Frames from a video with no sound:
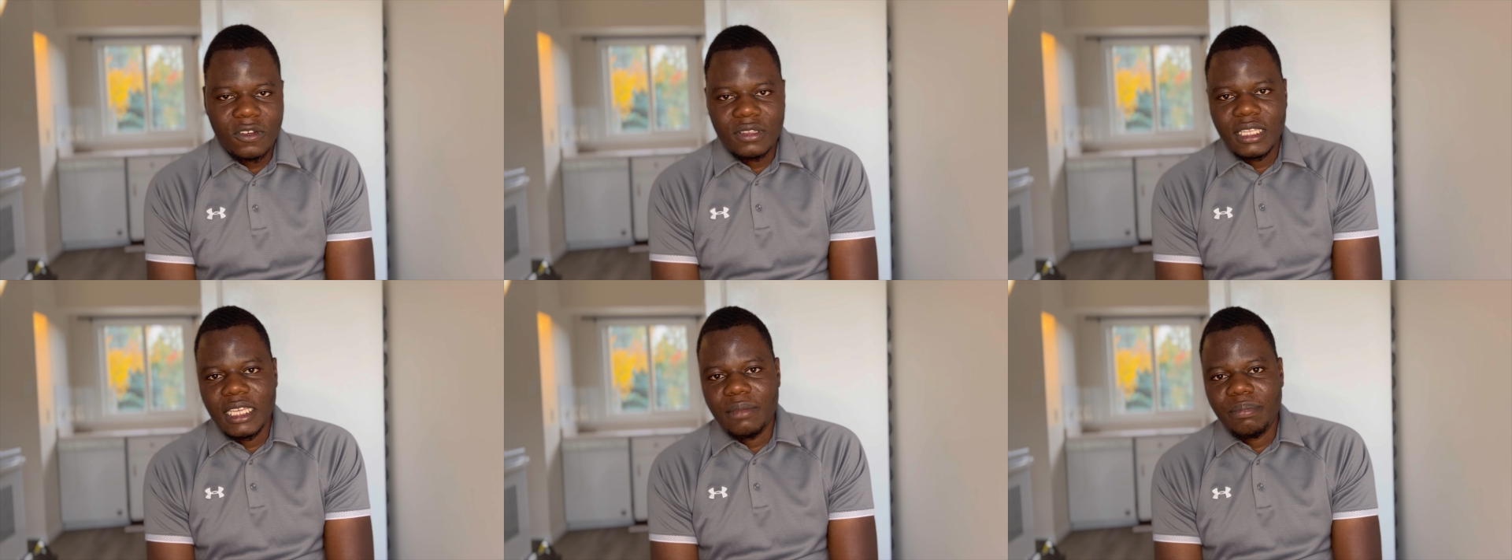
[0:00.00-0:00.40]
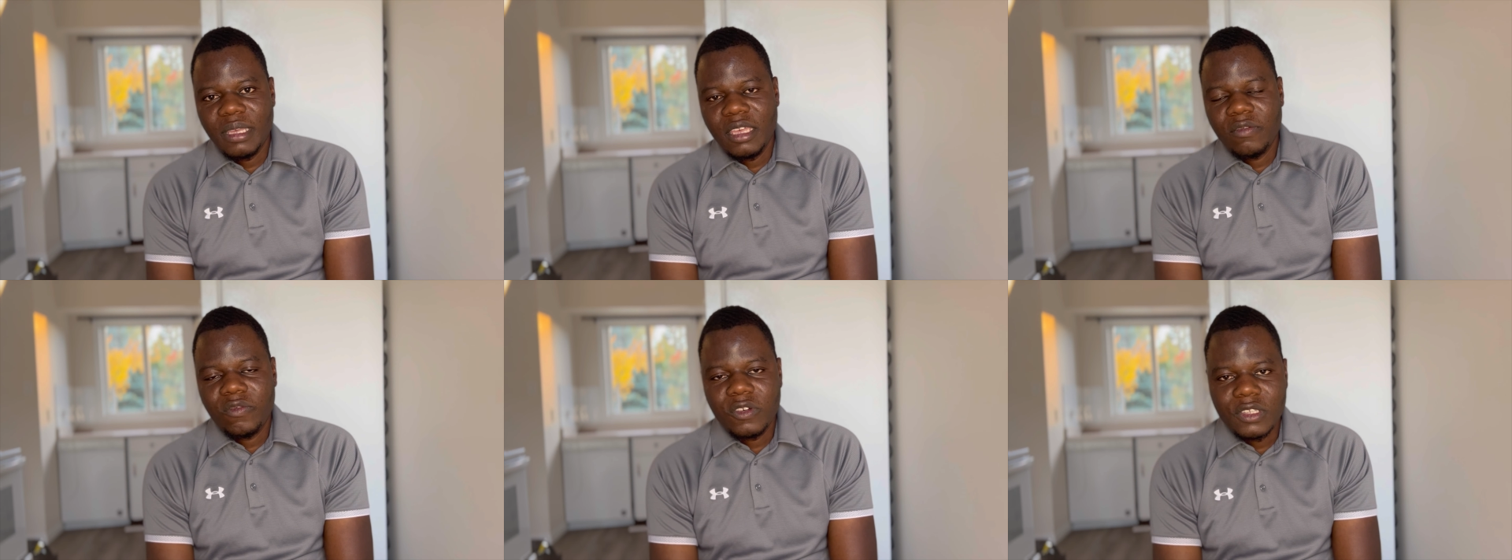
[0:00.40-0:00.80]
They pay
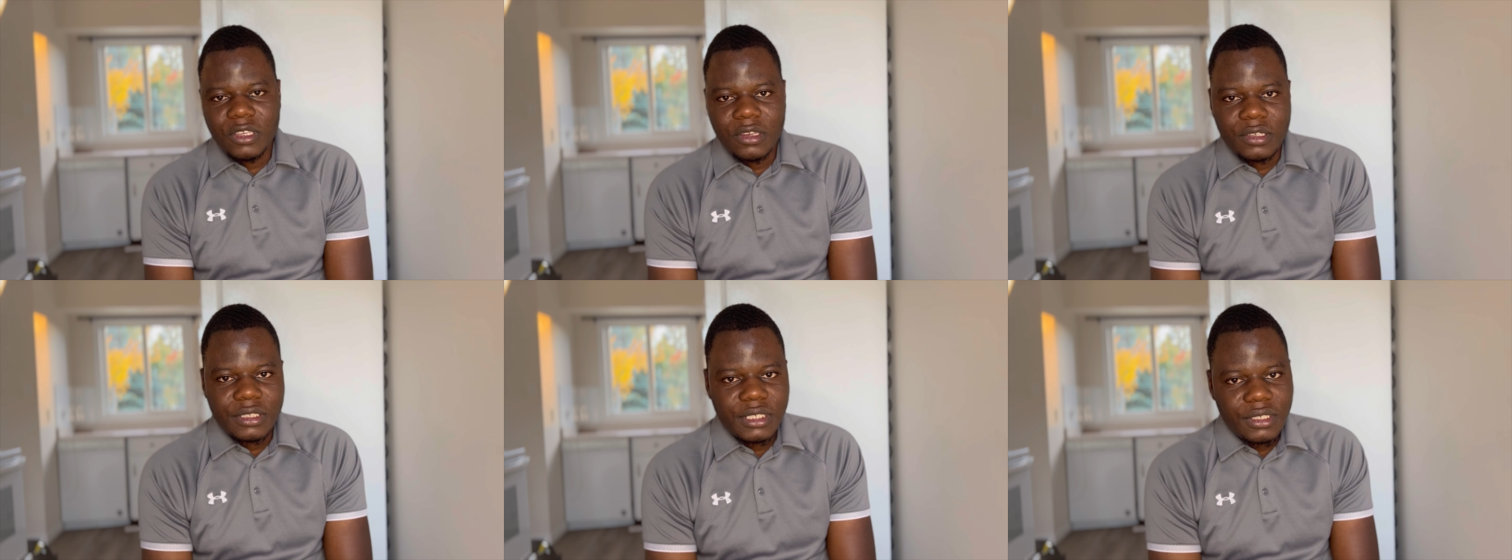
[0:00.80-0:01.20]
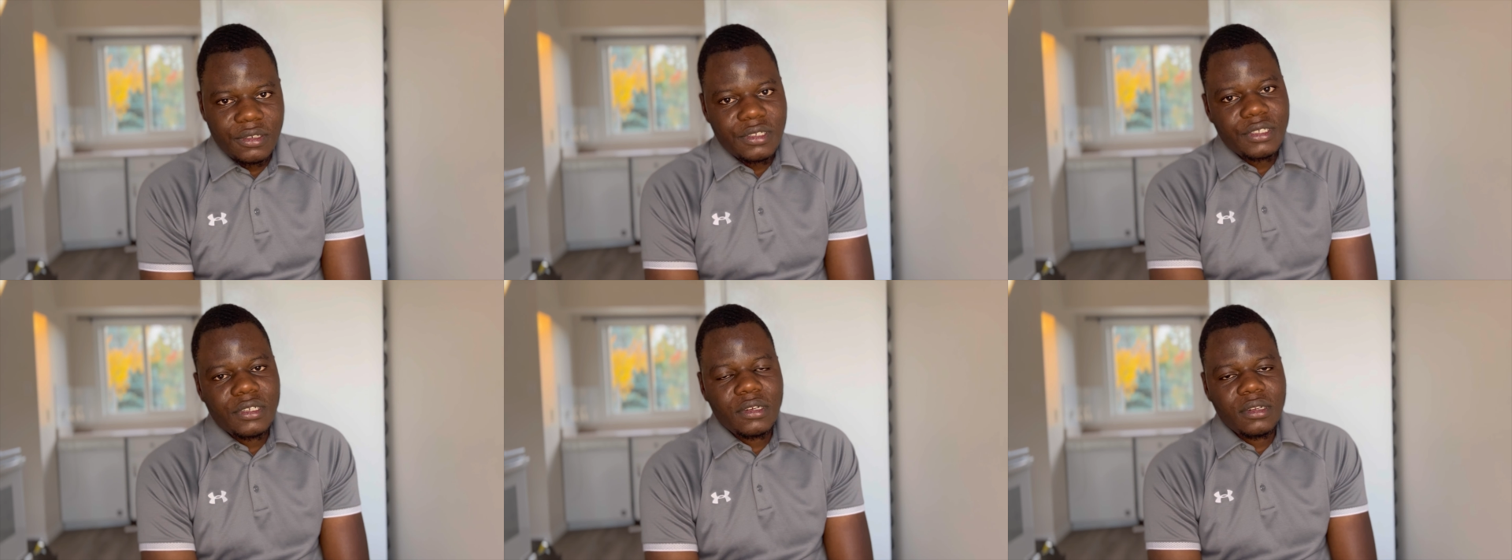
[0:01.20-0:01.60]
for your
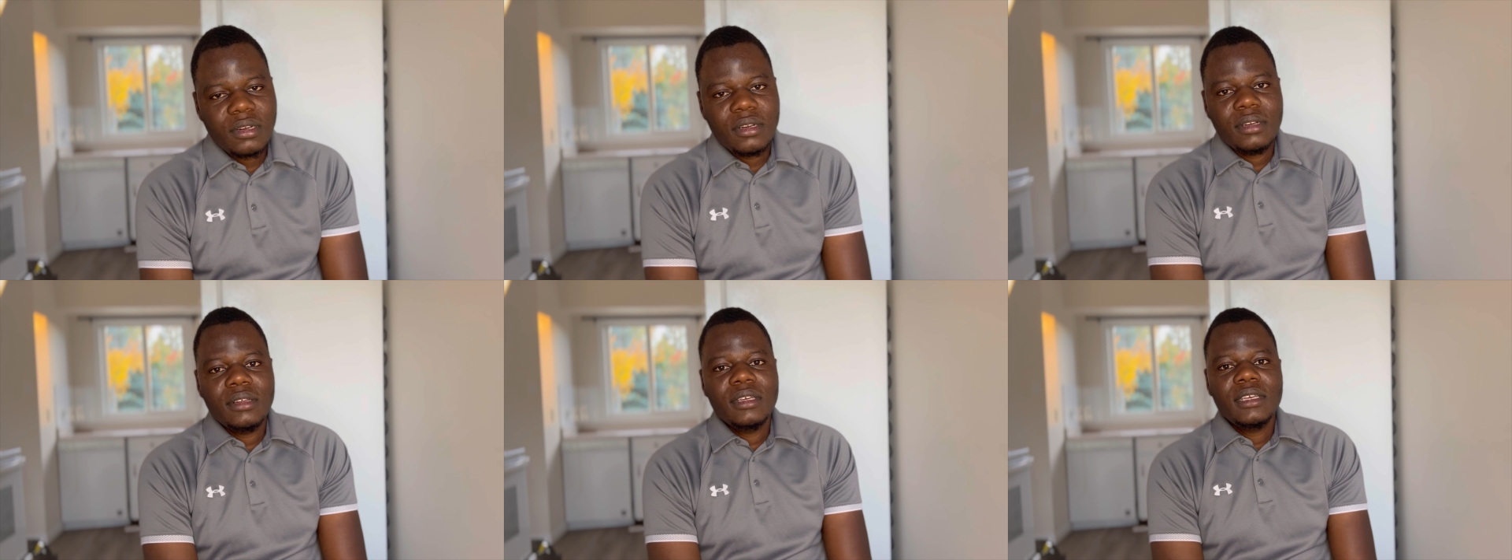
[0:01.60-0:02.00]
tuition,